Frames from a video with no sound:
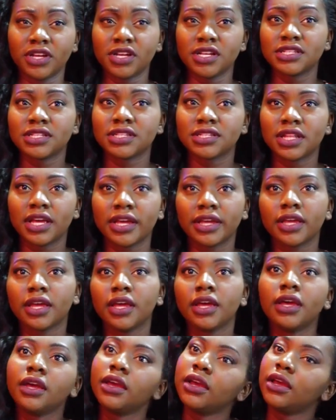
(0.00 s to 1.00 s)
Because it's
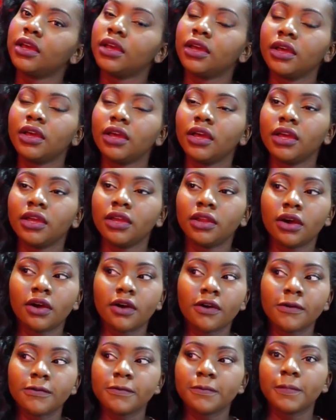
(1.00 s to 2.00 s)
like, you
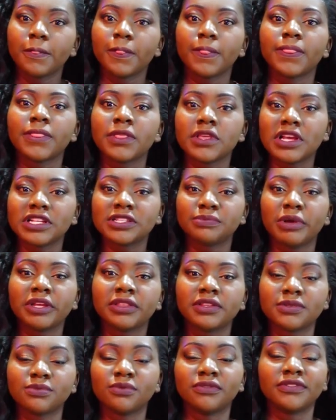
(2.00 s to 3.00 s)
know, you
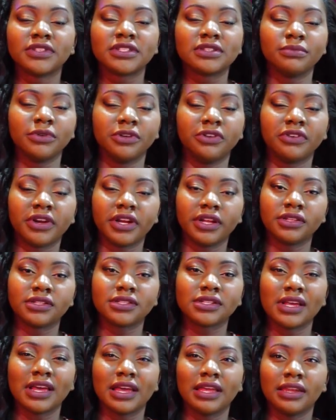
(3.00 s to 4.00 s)
expect this movie to be
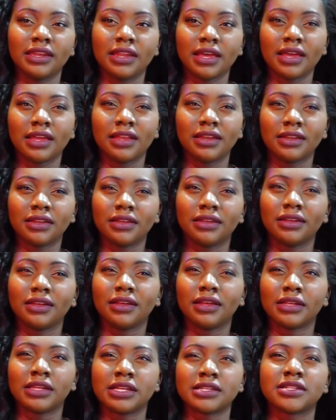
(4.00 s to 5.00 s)
great and then
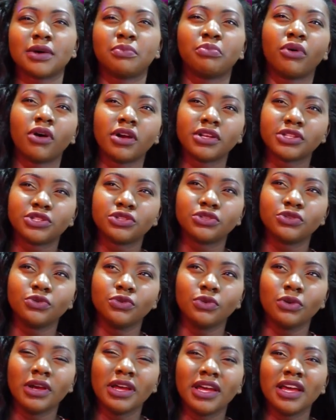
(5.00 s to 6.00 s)
it disappoints
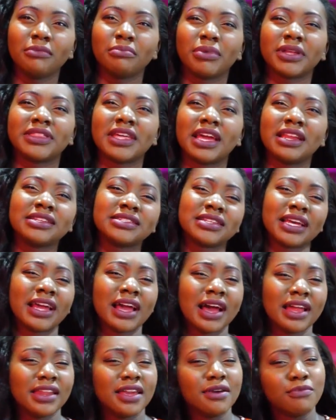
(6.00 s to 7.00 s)
you, but then it's a
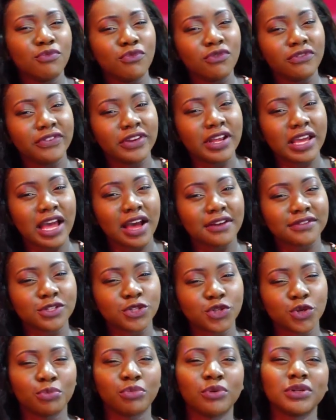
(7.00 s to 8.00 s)
Ghanaian movie that you have to
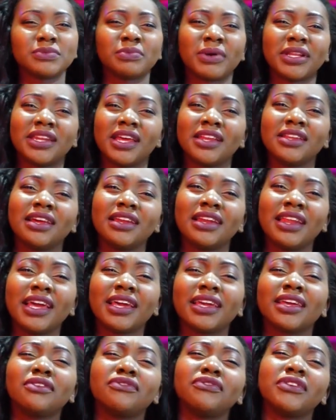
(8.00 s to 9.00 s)
support. But then you're
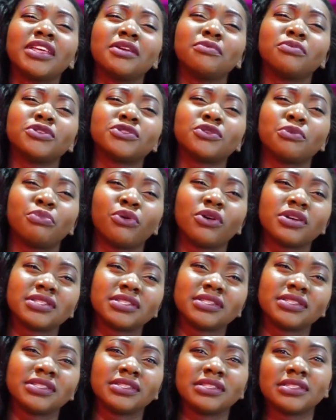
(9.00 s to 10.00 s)
like, if we keep on
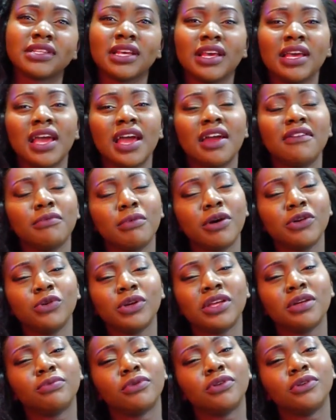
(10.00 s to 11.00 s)
supporting this, everybody
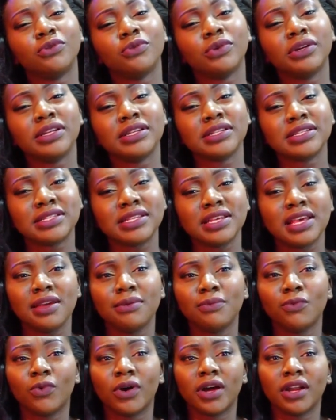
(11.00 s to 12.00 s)
keep on doing the
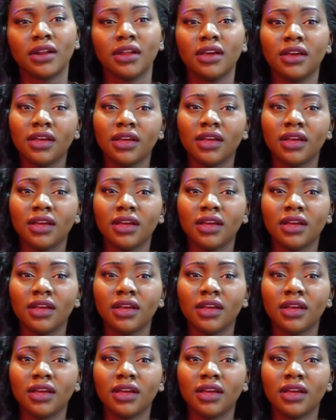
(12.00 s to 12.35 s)
same one.